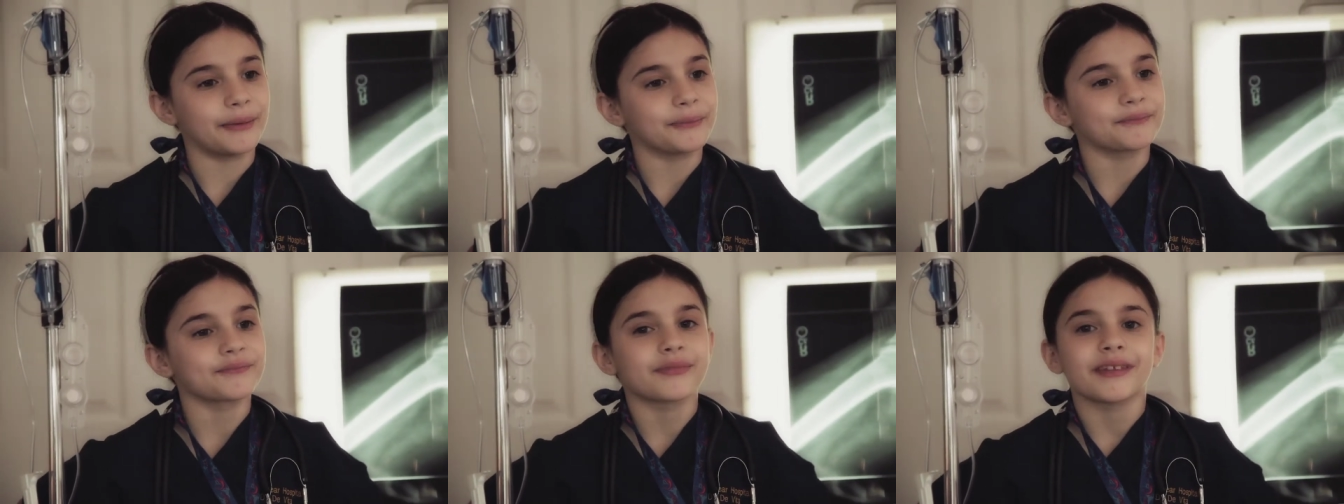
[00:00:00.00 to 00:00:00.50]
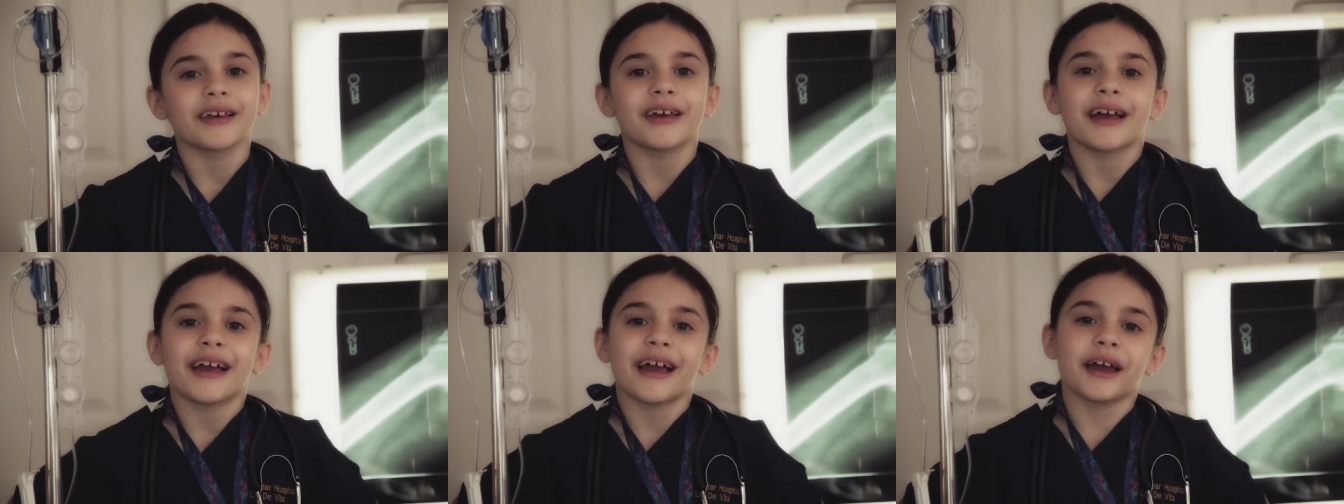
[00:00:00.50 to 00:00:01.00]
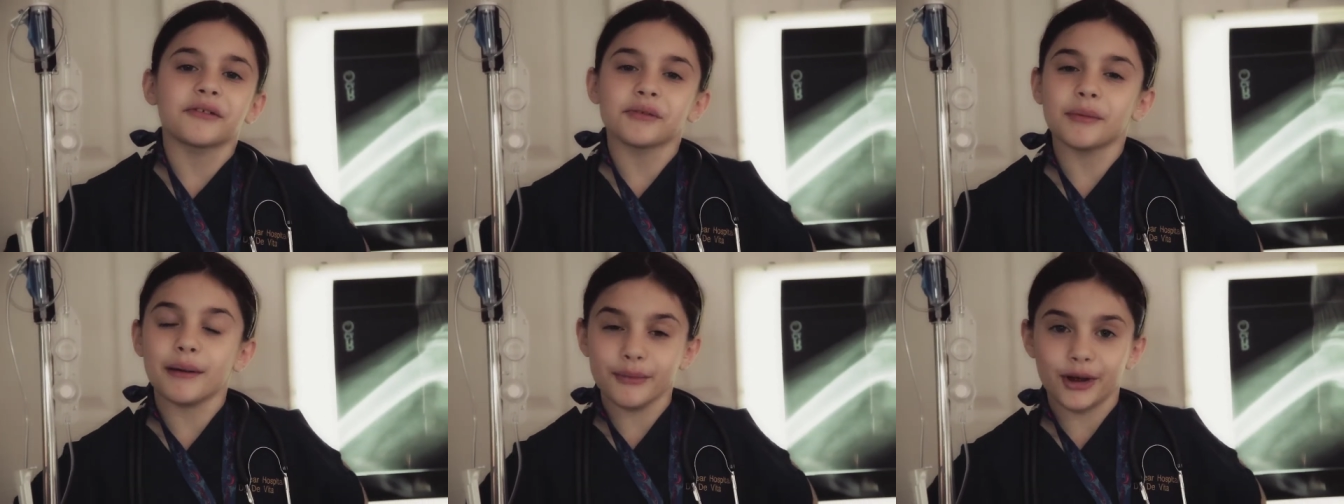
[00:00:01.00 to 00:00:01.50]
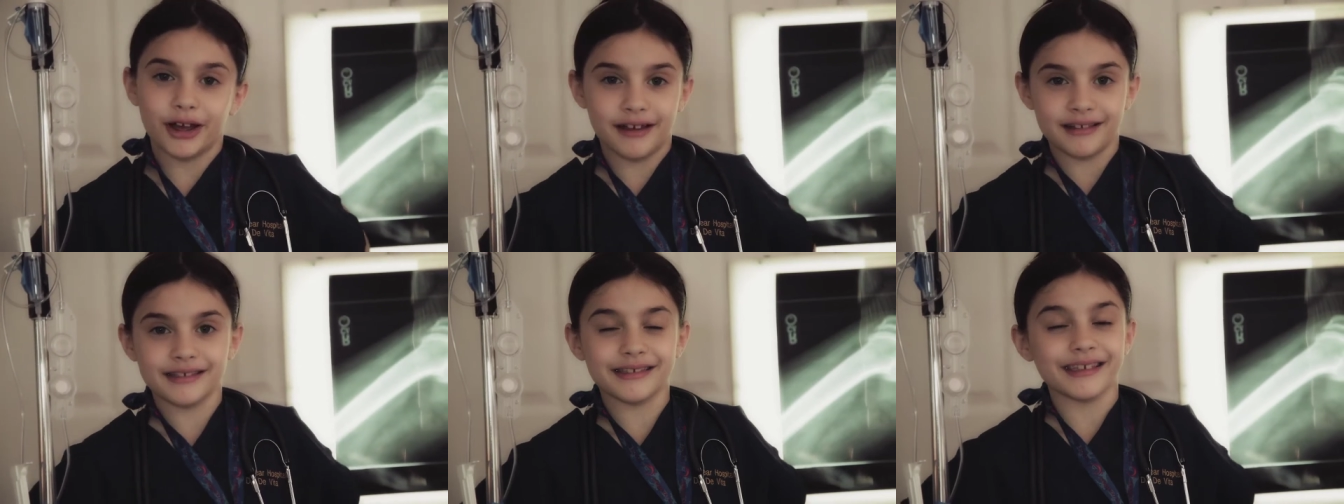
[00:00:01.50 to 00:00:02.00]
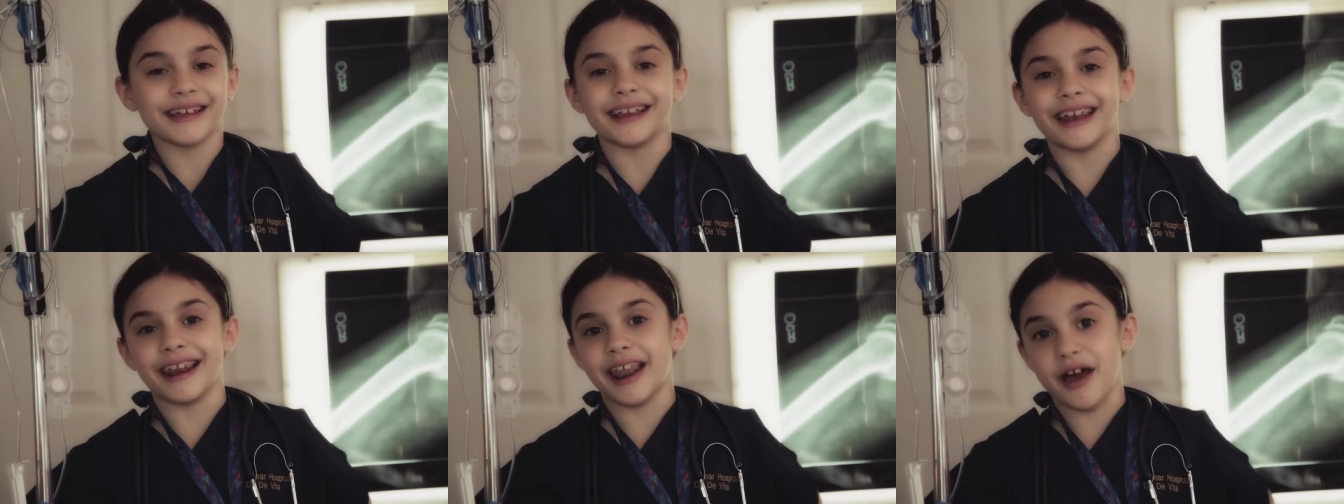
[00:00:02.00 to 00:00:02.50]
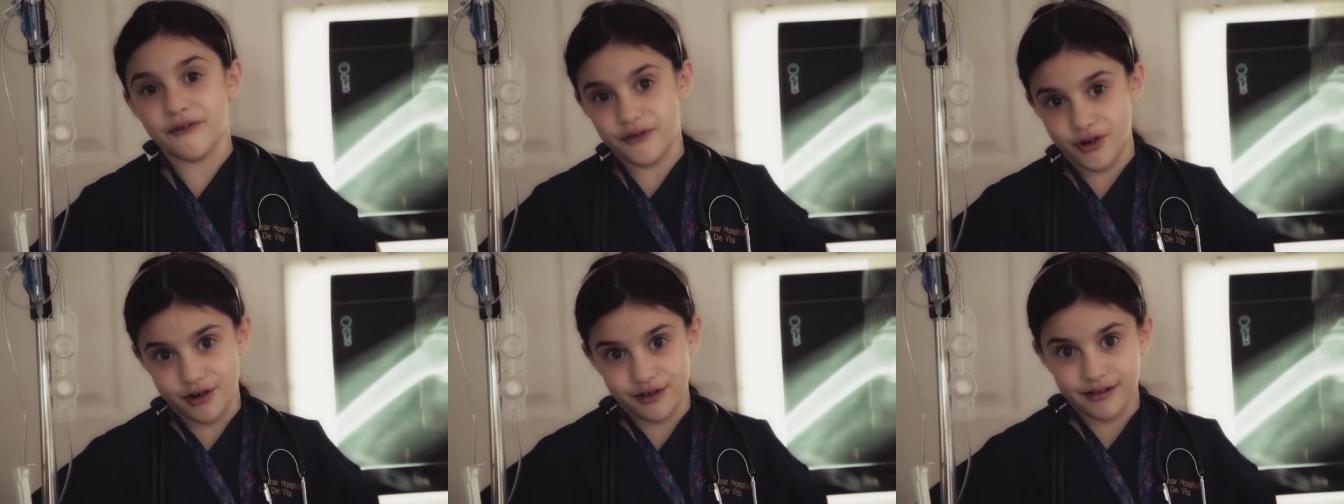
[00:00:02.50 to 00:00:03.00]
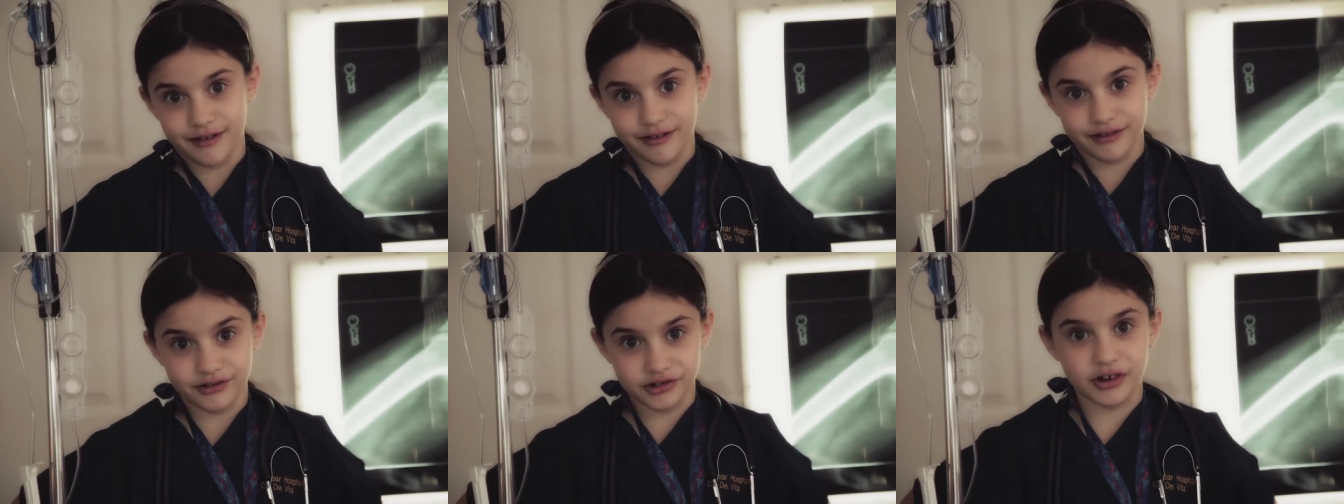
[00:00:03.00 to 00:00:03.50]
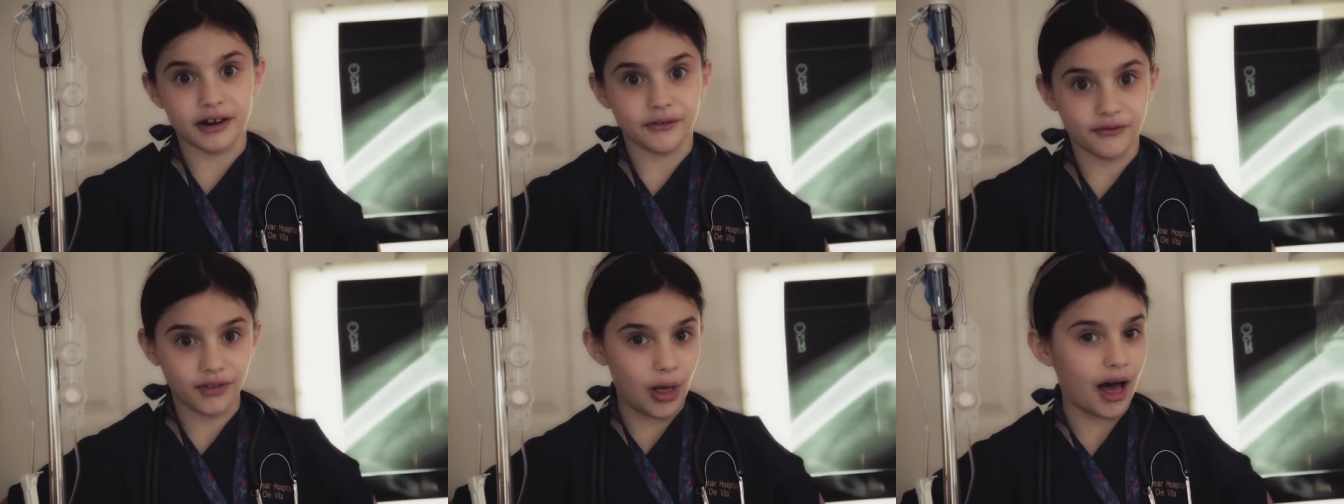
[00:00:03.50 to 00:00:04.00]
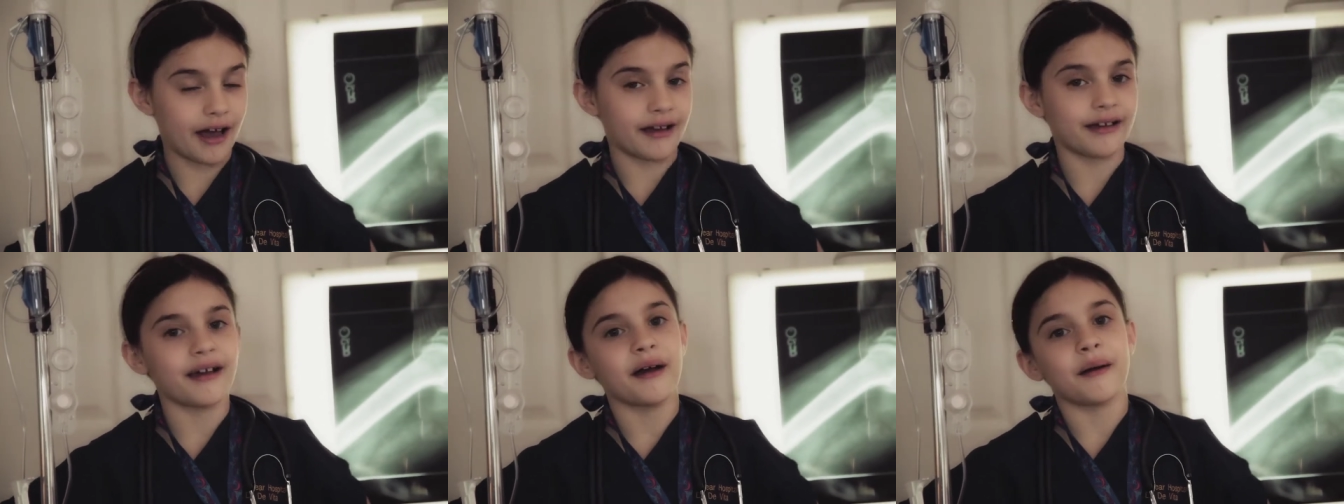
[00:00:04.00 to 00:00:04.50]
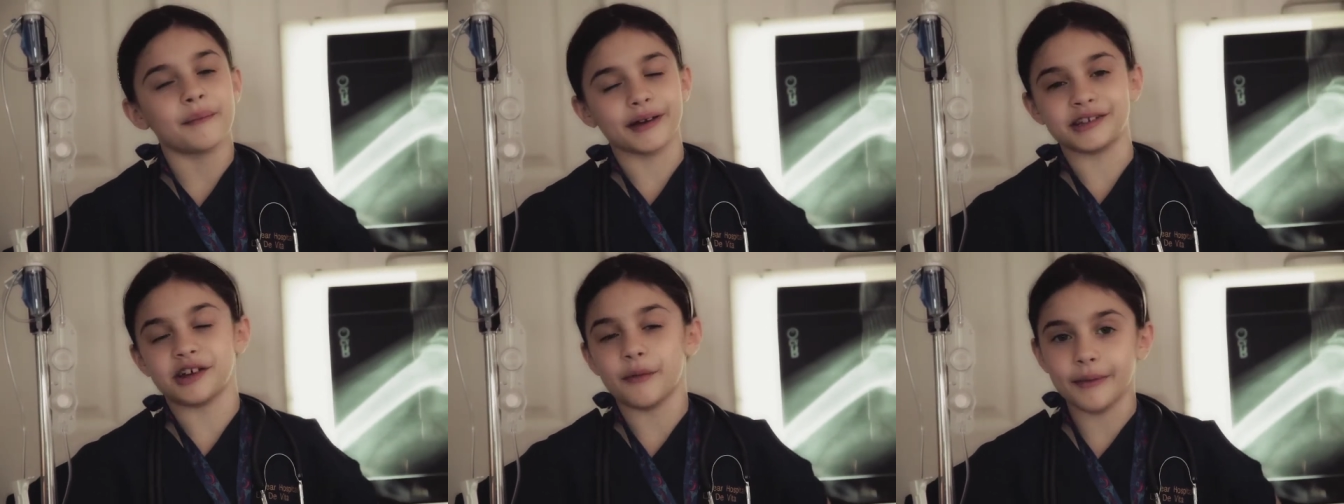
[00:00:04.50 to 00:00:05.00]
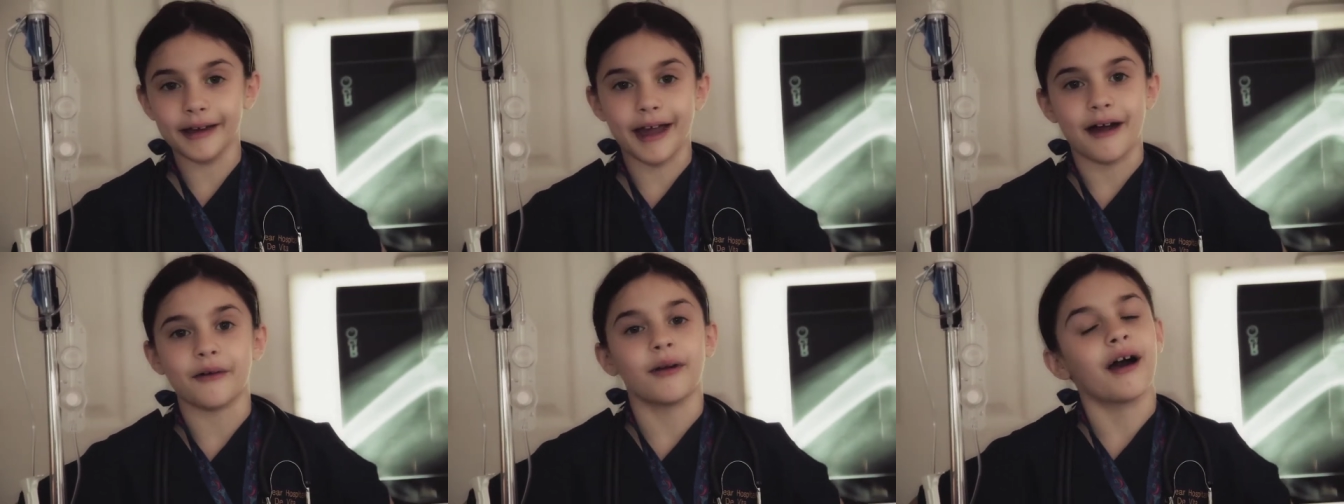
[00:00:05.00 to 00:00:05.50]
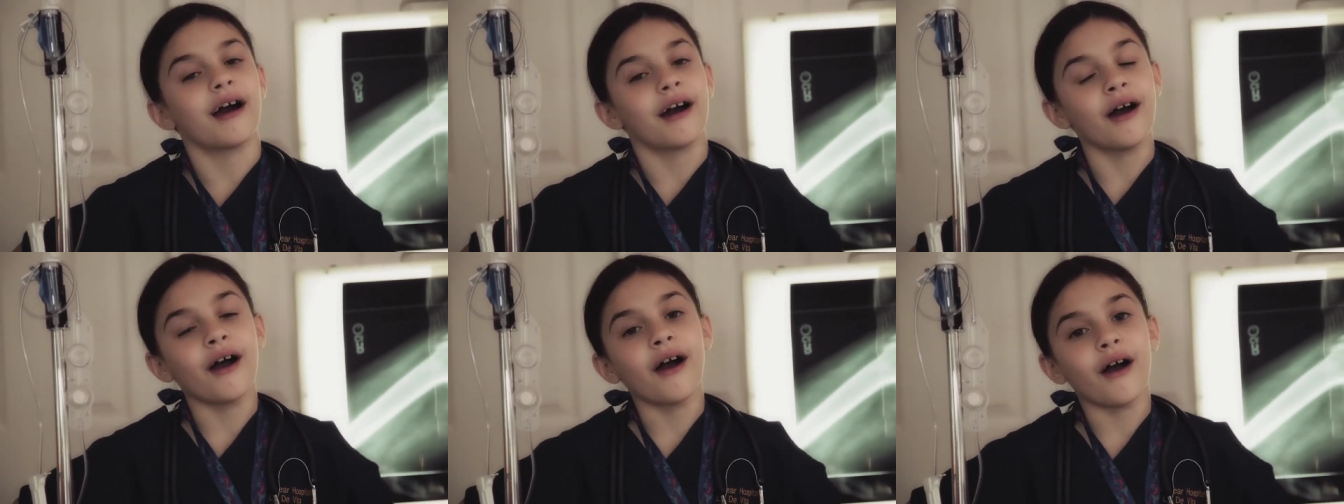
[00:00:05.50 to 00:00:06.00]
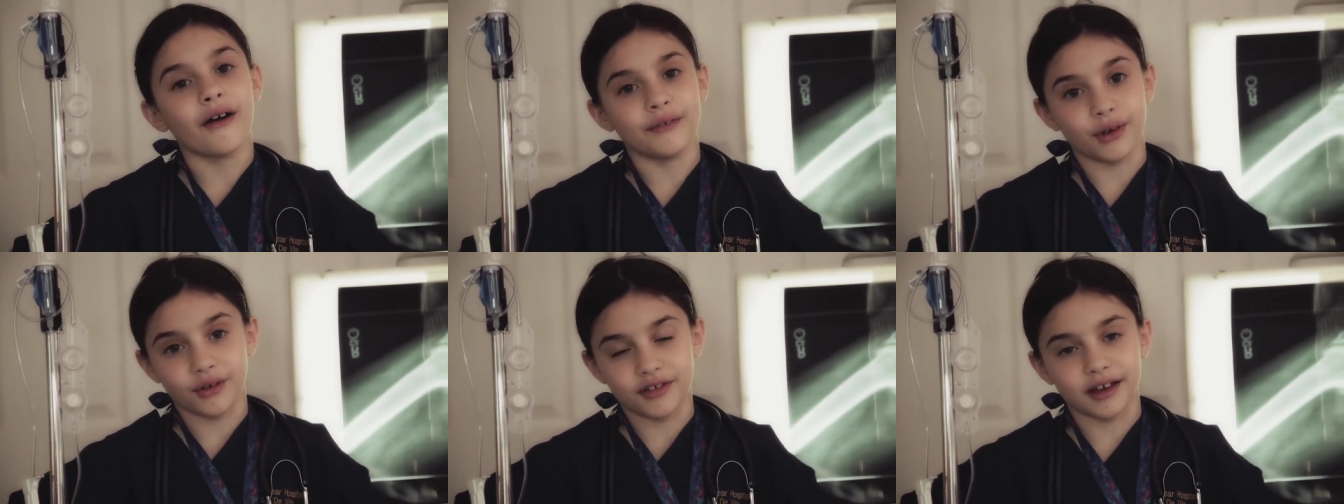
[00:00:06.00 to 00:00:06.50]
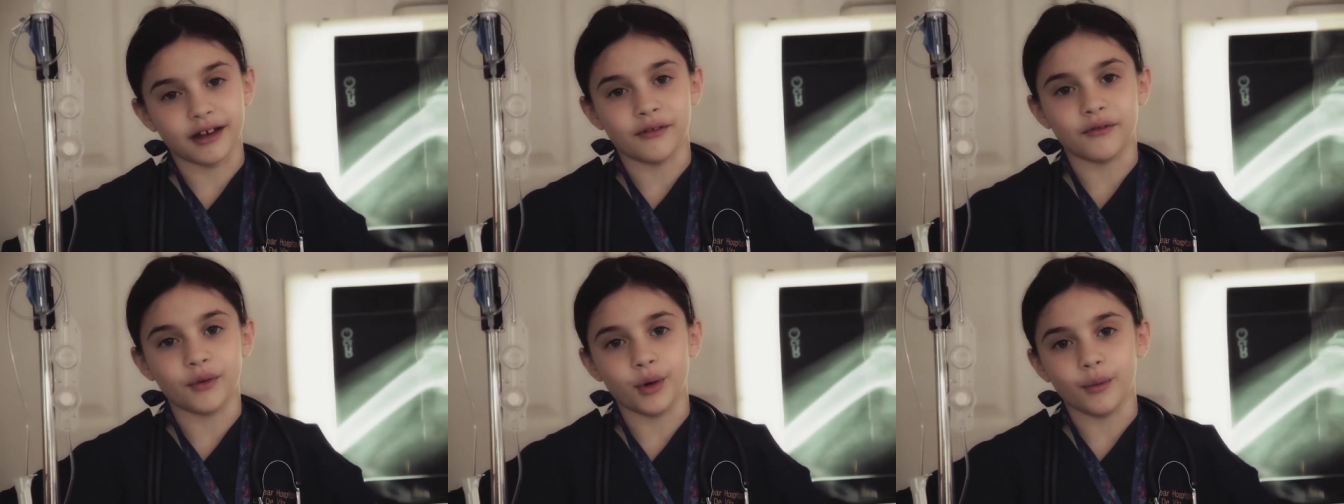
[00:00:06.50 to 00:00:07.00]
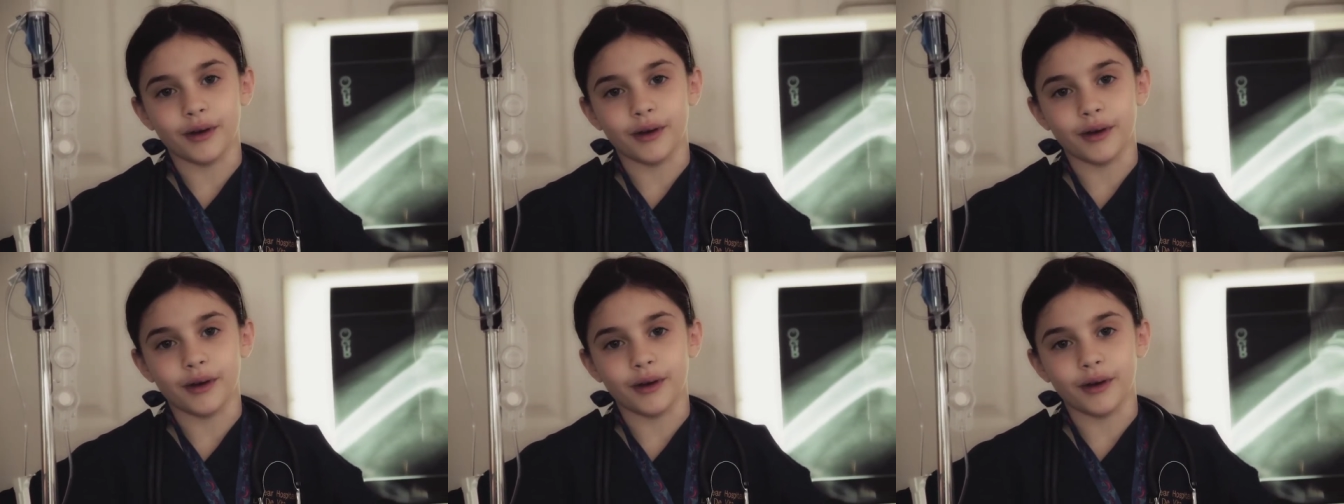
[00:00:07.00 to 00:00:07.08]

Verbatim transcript: And remember kids, never try to fly by jumping out of your second floor